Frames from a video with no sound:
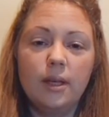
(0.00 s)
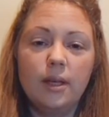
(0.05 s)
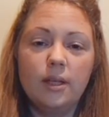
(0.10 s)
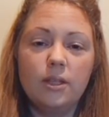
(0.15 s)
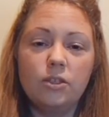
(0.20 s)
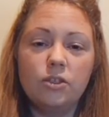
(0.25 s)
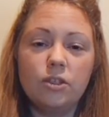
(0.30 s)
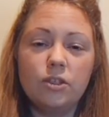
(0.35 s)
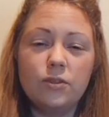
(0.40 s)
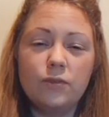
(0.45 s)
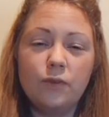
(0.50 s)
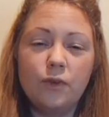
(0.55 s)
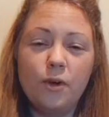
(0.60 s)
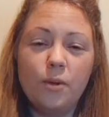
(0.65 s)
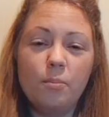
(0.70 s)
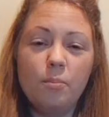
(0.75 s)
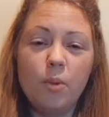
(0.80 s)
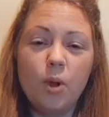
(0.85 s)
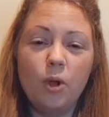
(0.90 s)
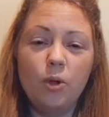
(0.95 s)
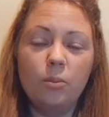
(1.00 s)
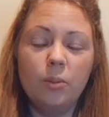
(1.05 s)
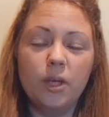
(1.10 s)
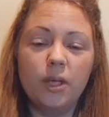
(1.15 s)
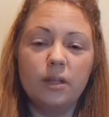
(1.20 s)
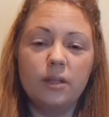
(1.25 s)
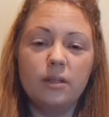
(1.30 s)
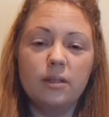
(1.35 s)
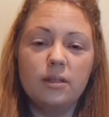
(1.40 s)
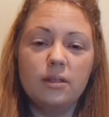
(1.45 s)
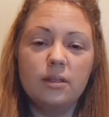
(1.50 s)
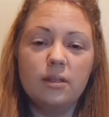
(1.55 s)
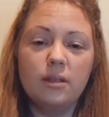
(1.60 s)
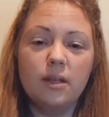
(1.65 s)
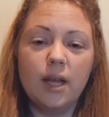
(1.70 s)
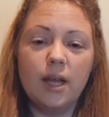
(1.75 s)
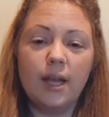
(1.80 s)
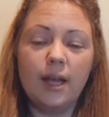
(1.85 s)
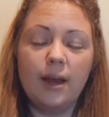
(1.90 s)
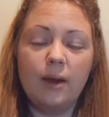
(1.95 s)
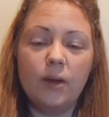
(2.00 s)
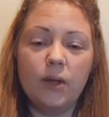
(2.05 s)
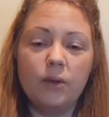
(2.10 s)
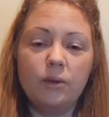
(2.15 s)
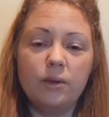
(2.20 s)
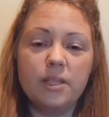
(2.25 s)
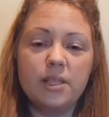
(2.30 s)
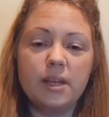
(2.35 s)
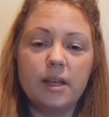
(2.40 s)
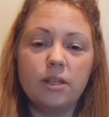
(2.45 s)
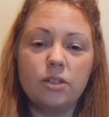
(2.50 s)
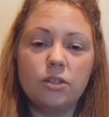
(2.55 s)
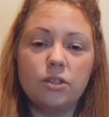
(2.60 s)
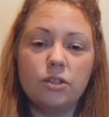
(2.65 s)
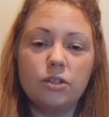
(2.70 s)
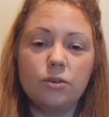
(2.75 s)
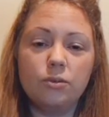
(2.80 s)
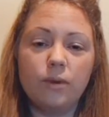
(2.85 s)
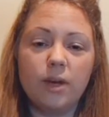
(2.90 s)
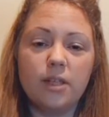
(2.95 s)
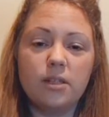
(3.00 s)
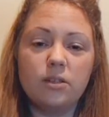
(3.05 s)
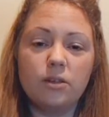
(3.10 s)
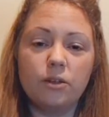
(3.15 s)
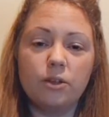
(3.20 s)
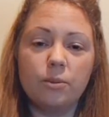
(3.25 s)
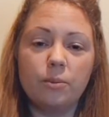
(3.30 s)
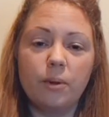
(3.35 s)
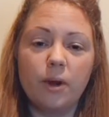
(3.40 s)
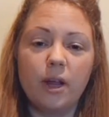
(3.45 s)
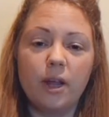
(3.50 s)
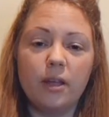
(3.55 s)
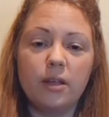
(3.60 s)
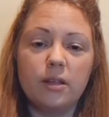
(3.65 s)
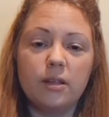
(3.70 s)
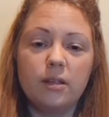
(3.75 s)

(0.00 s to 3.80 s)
just for a moment, allow your attention to rest on the breath.